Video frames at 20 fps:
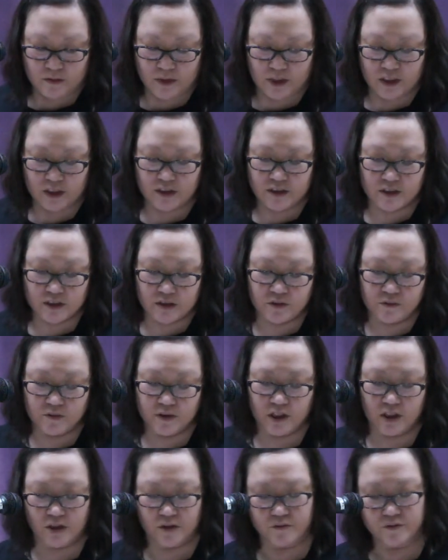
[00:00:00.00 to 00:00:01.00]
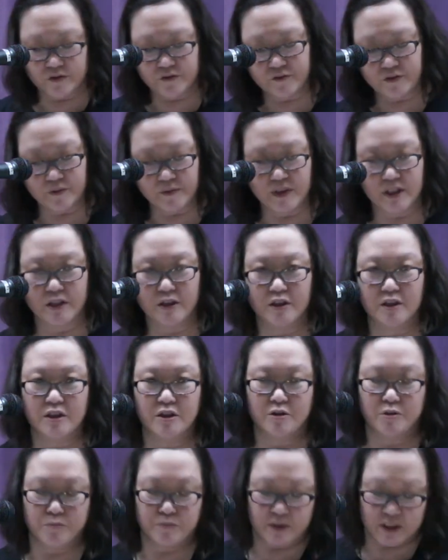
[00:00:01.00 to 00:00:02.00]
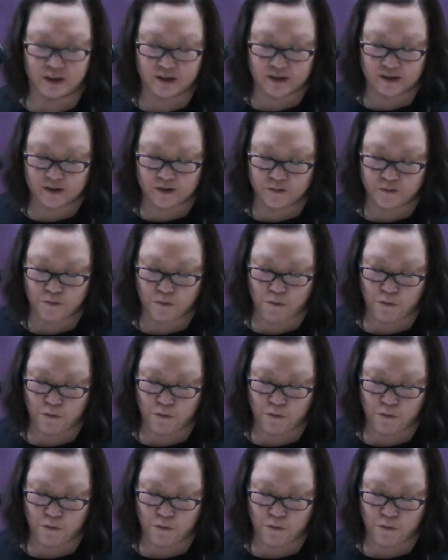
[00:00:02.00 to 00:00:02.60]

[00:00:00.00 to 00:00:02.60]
He did recover from that near miss.